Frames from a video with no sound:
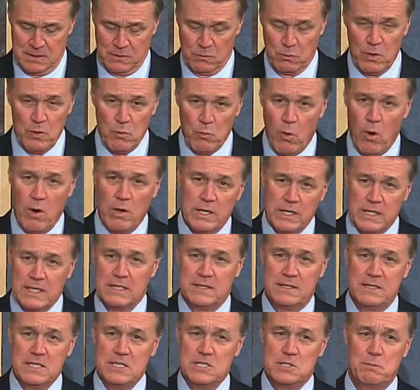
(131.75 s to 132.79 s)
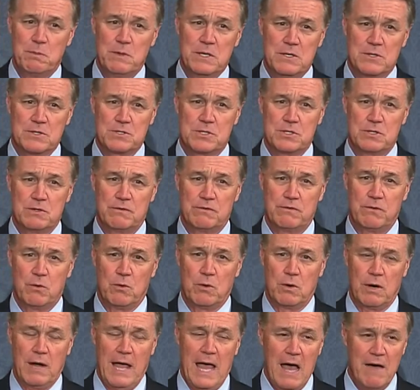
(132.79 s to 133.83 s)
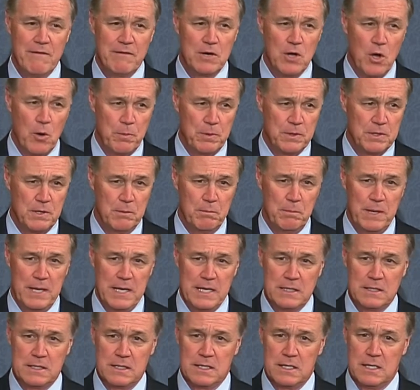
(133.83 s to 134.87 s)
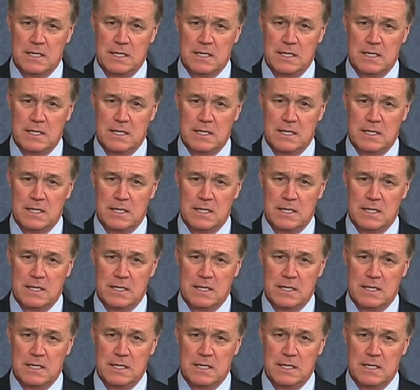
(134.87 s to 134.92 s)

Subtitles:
We want to get these bills to the floor, have an open debate,